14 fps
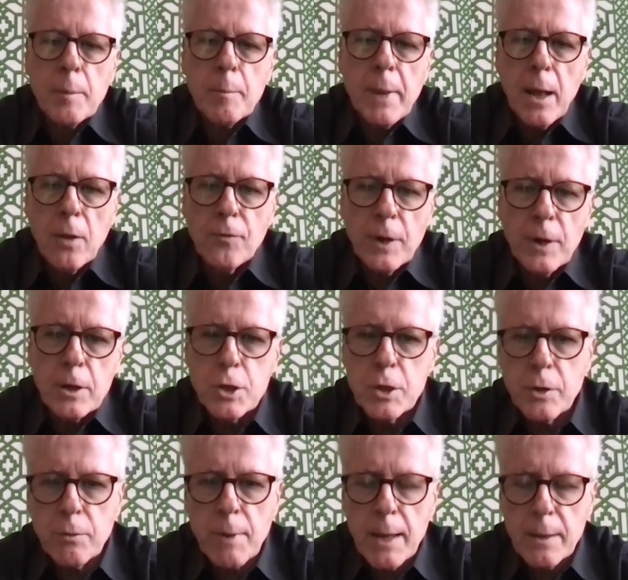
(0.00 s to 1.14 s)

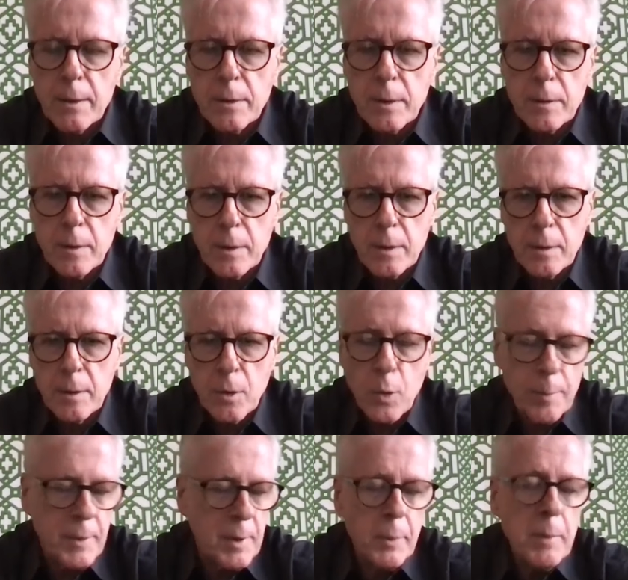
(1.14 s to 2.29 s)
malfunctioned rather than the equipment.